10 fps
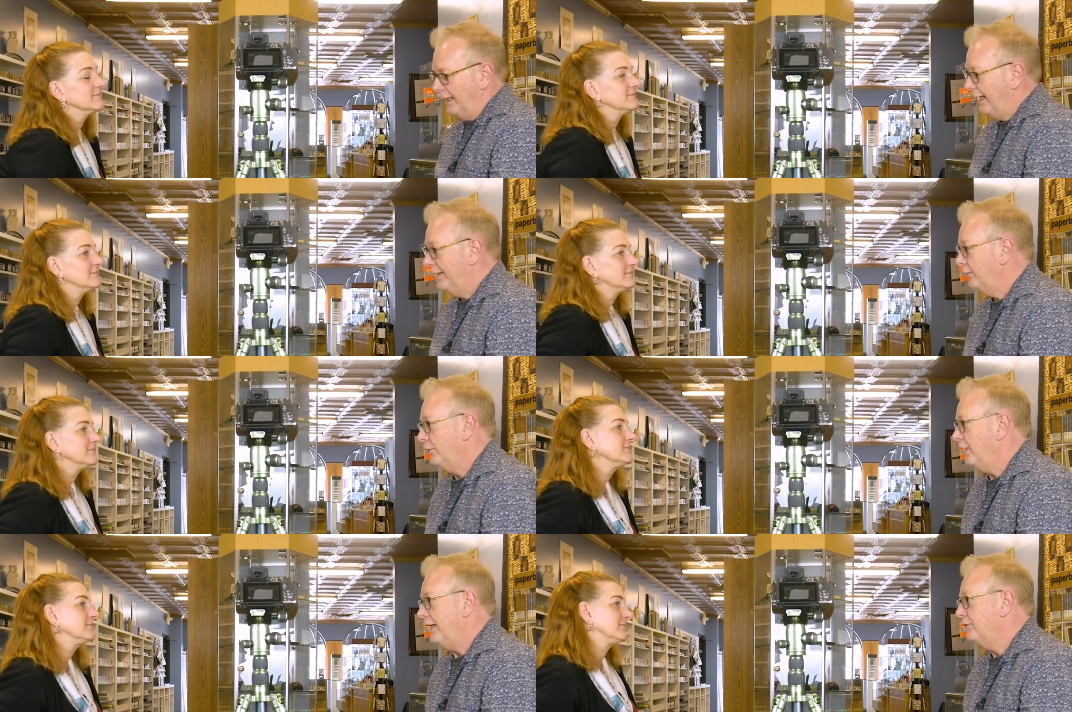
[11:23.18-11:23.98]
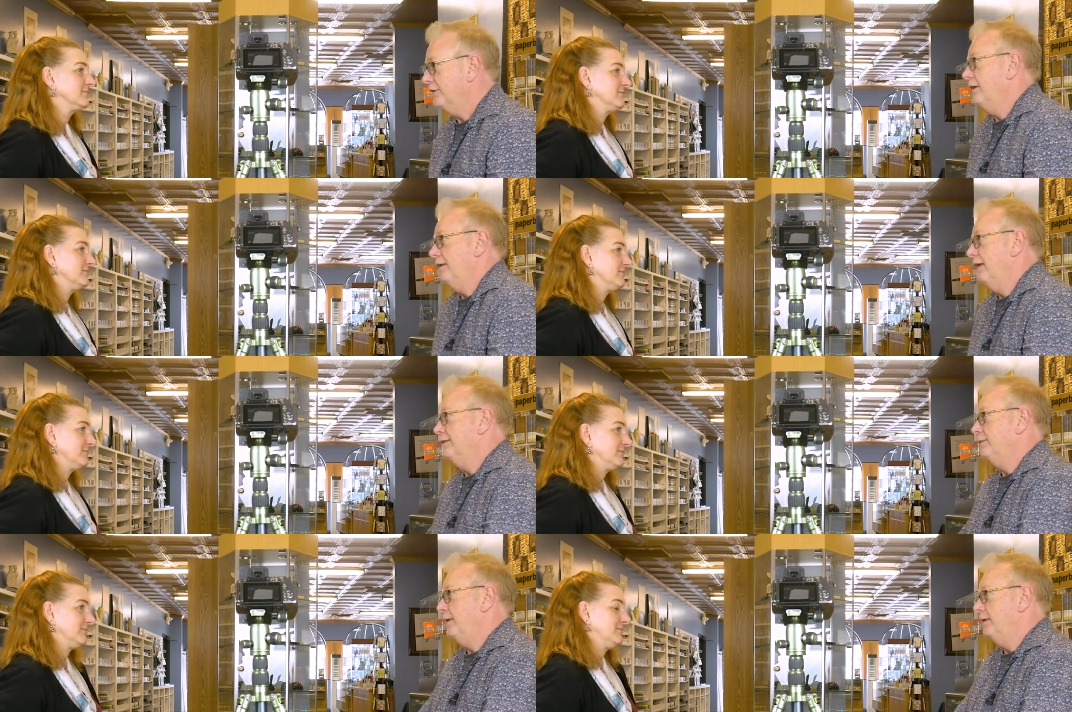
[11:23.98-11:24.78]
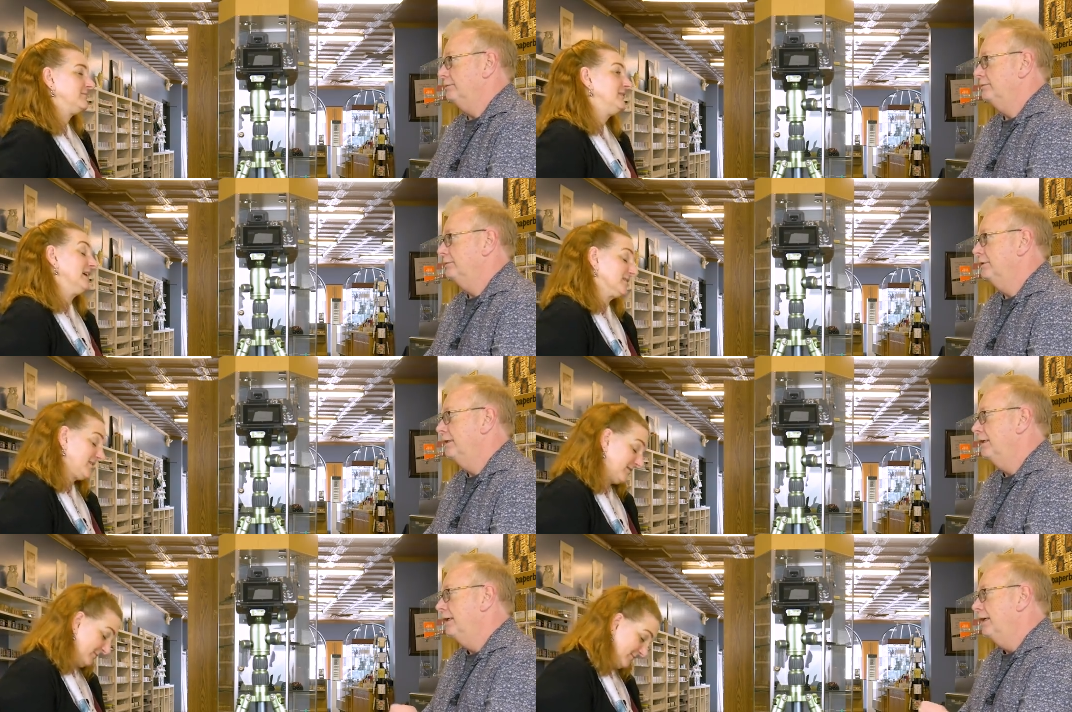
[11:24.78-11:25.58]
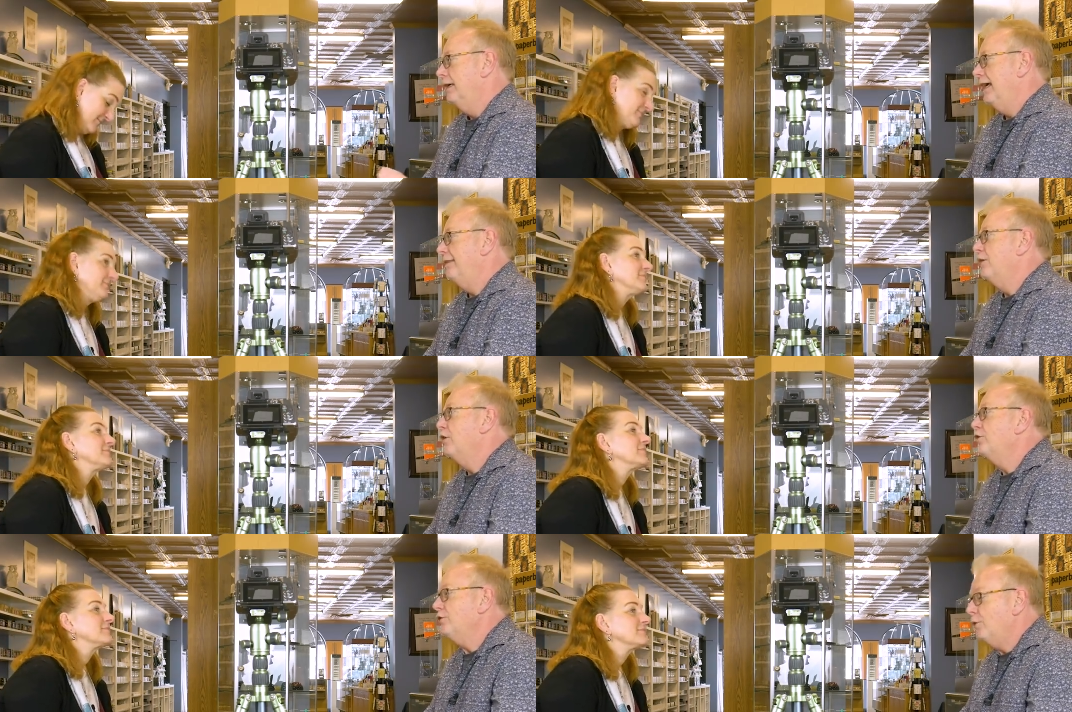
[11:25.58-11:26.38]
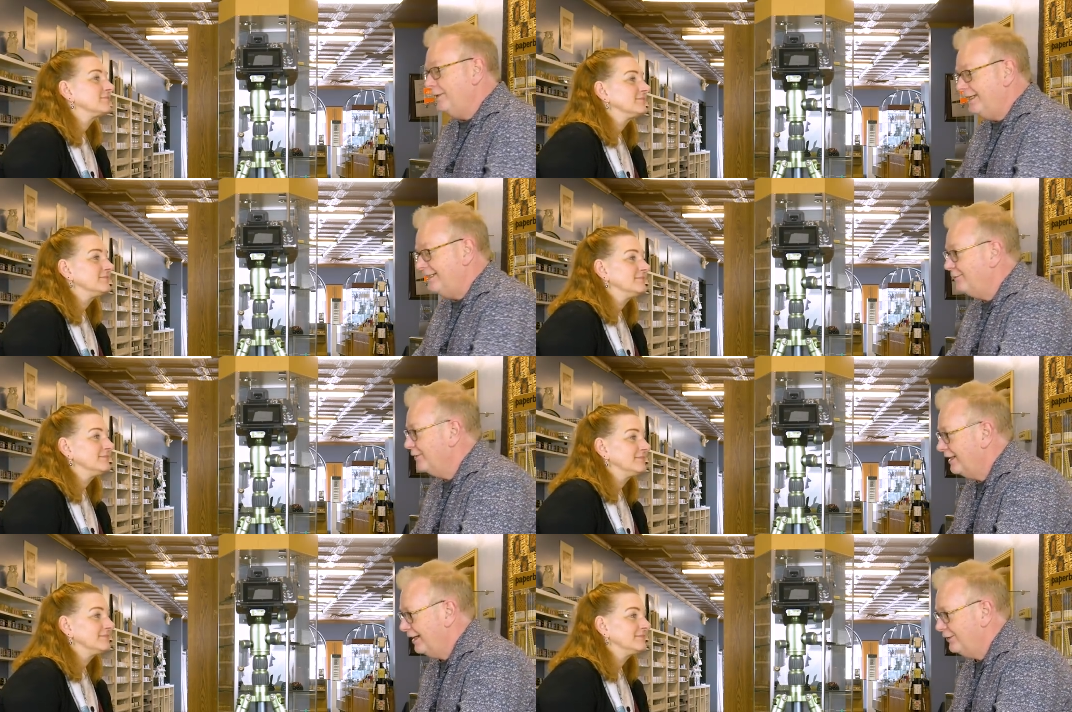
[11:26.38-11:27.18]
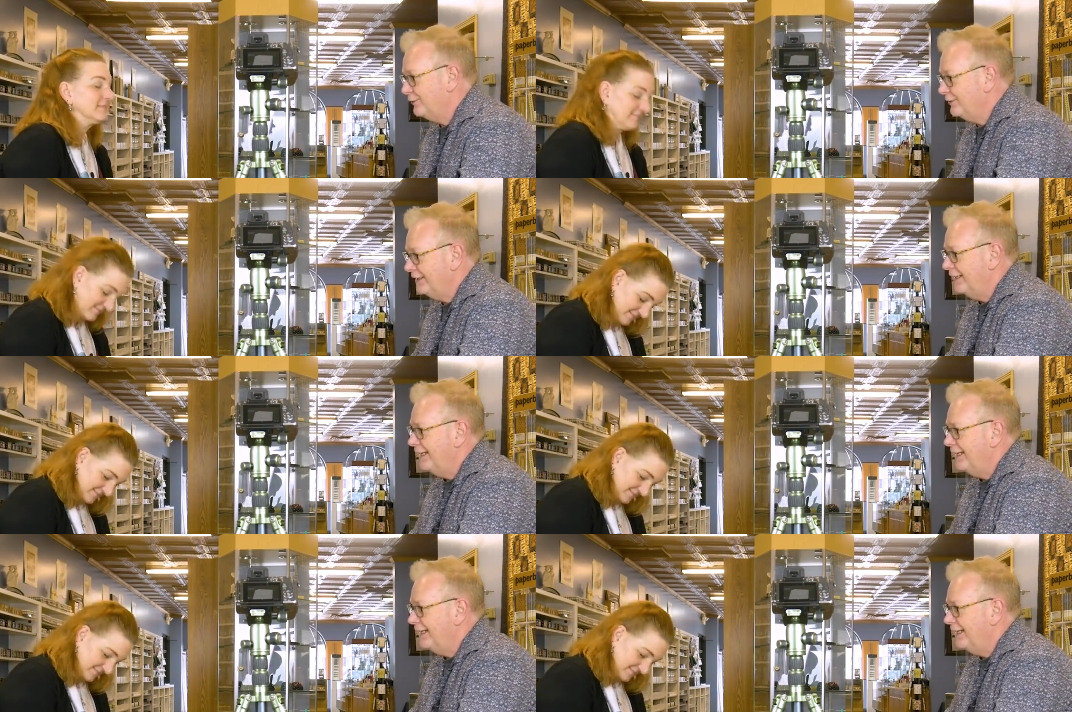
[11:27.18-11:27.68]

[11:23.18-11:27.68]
Speaker 1: I don't know how you cannot like this pen. Yes. And there are so many different colors.